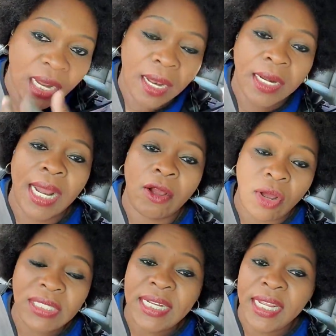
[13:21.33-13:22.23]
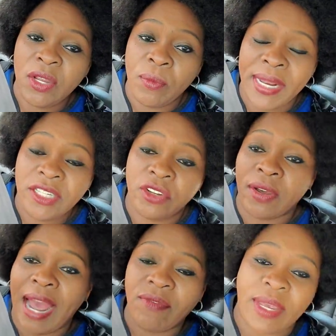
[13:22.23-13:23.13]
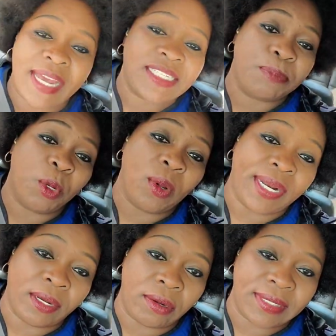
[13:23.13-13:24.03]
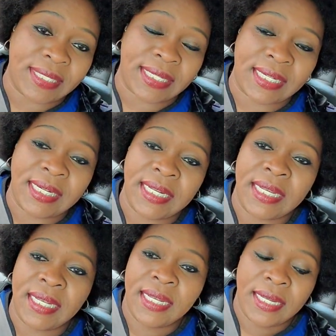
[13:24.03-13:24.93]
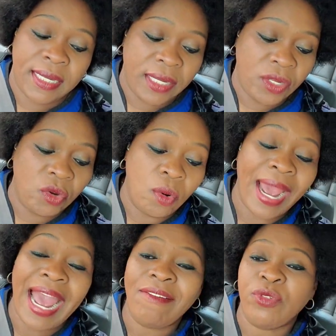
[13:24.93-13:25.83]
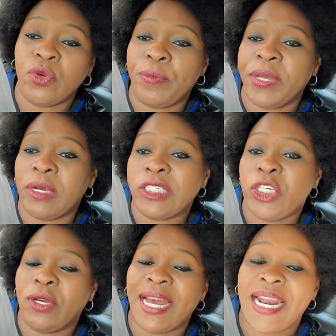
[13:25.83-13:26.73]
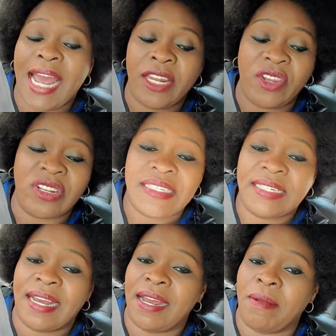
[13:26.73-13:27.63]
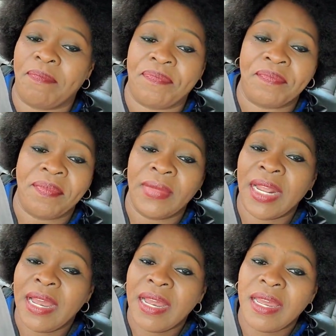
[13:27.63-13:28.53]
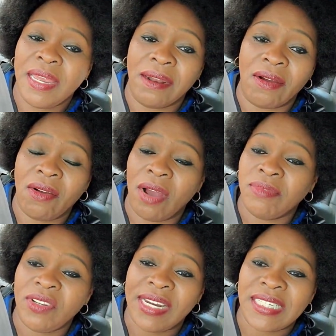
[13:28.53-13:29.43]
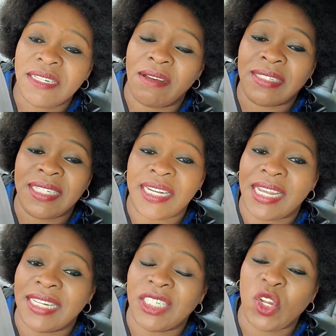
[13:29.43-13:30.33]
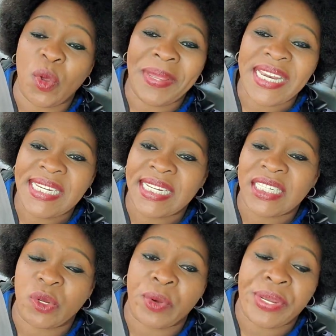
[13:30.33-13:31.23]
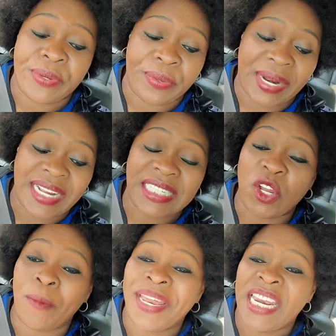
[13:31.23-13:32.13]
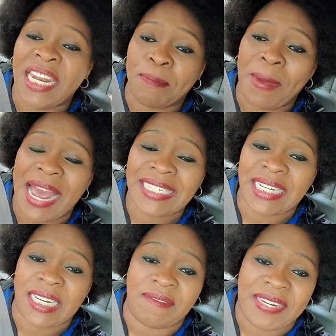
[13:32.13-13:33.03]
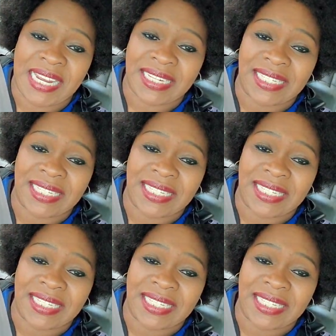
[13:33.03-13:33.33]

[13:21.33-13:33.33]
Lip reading: The country you went to, you have to explore the country. You have to, because you cannot just come to this country. There's so many things going on, and so many positive things.